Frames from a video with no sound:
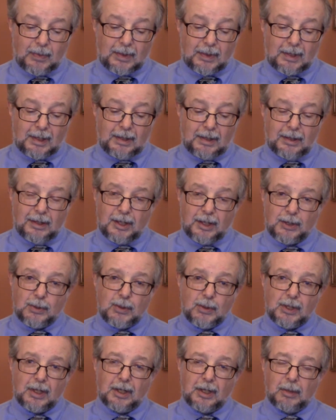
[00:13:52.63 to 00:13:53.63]
This
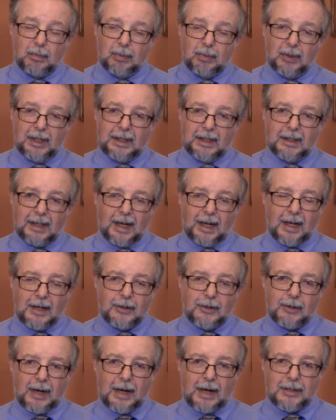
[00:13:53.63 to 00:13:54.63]
was a complete
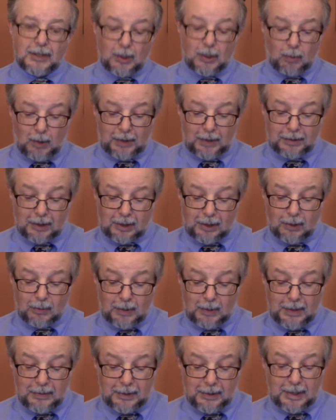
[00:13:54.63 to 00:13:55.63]
contrast to what the
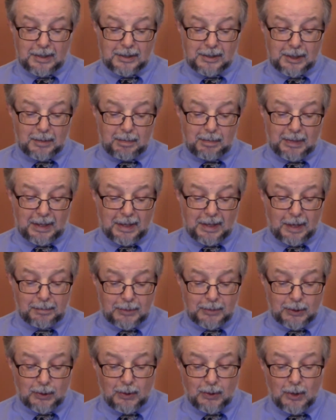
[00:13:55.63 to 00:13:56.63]
Corinthians had been up
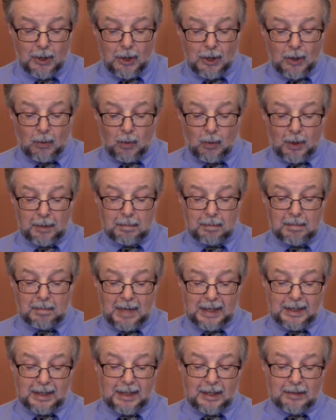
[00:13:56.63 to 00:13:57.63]
to, what
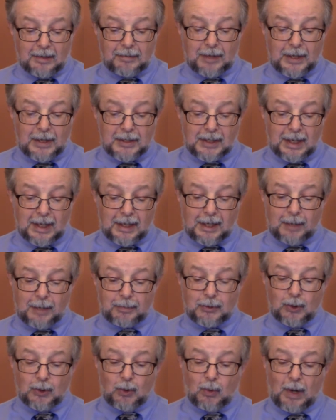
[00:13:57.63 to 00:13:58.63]
many of us get up
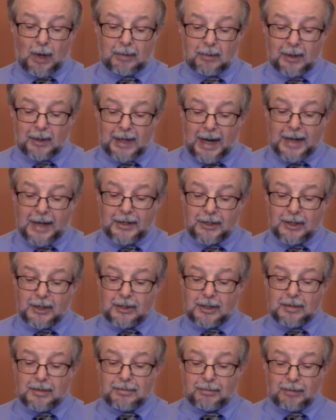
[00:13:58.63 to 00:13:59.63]
to when we're anxious
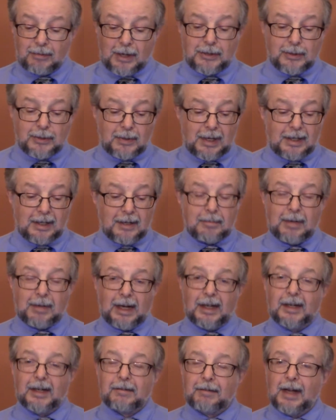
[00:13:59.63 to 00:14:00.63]
and frustrated
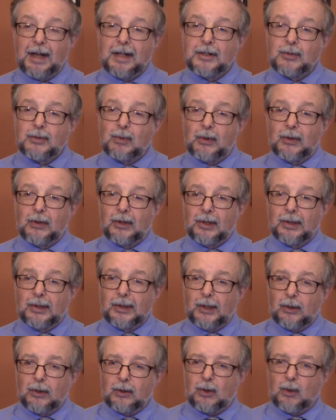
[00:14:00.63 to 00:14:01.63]
by events, whether
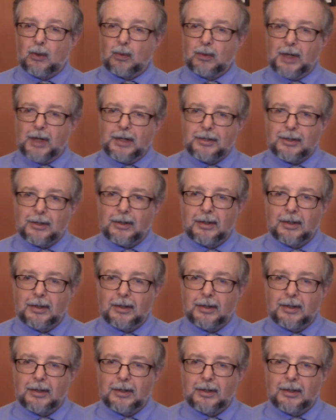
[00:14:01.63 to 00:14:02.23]
local, regional,